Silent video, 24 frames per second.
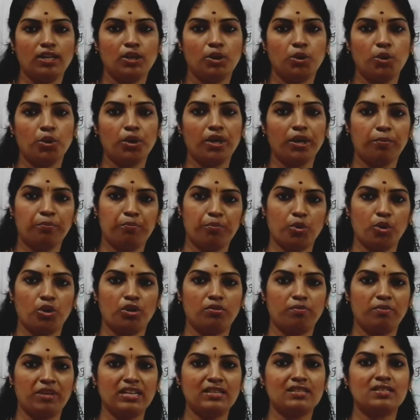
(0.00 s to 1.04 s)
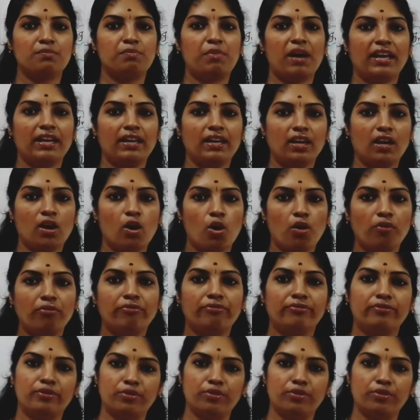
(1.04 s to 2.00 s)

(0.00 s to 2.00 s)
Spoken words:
know import means buying of